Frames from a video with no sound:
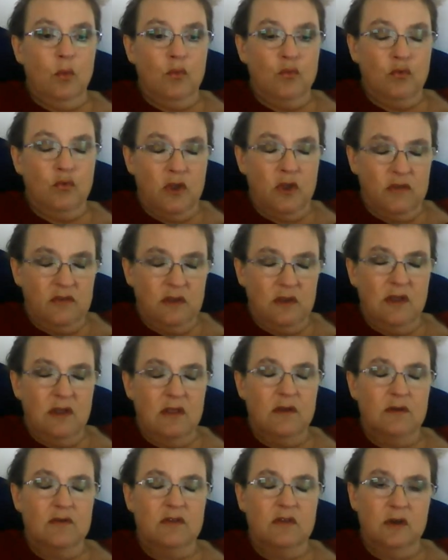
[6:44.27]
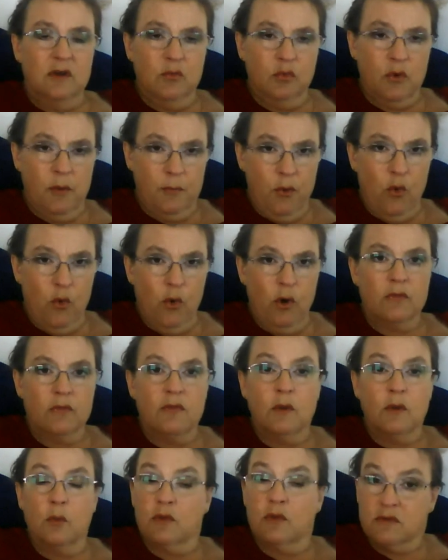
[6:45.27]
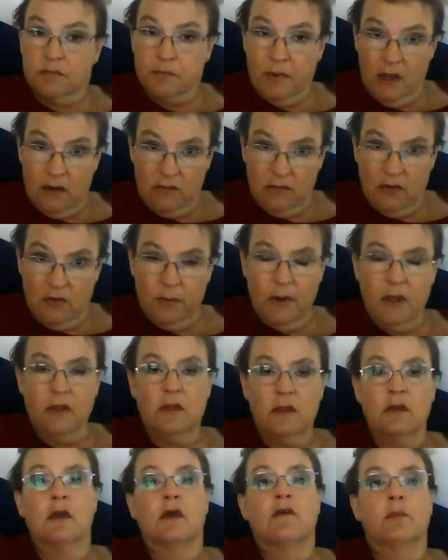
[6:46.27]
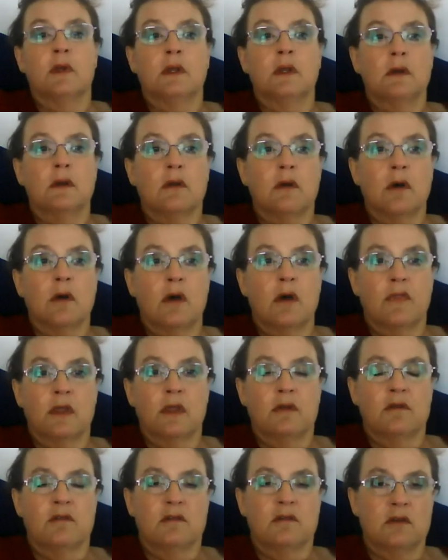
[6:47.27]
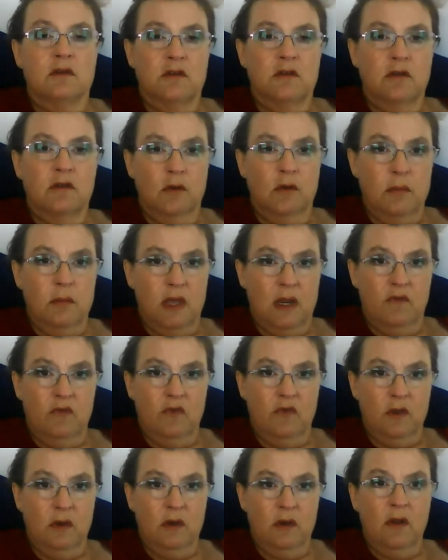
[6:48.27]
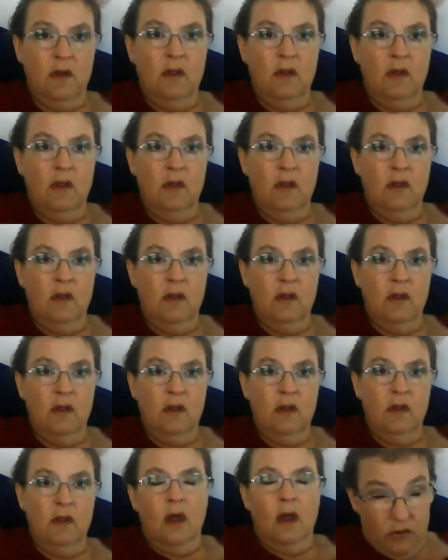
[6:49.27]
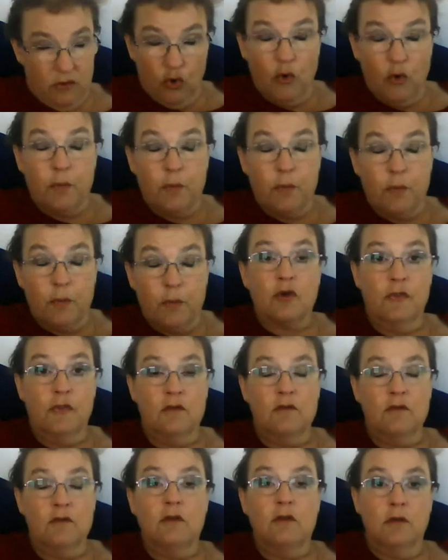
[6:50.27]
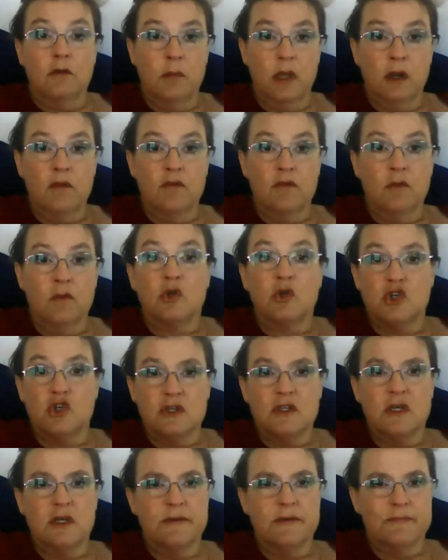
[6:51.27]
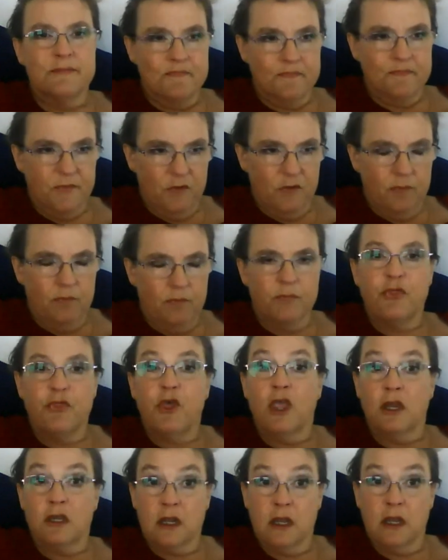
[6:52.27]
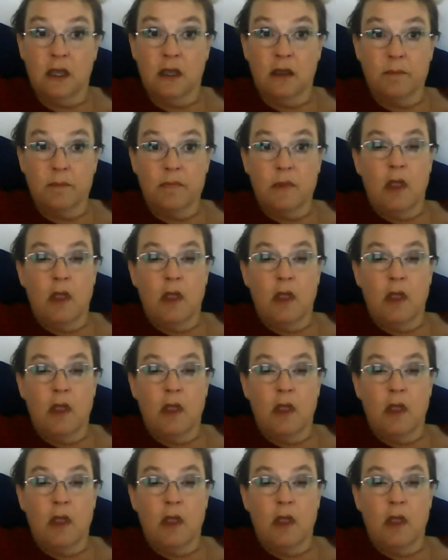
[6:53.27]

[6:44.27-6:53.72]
recently there's a report that was sponsored by the government called the Institute of Medicine. The group is called the Institute of Medicine, which is a think tank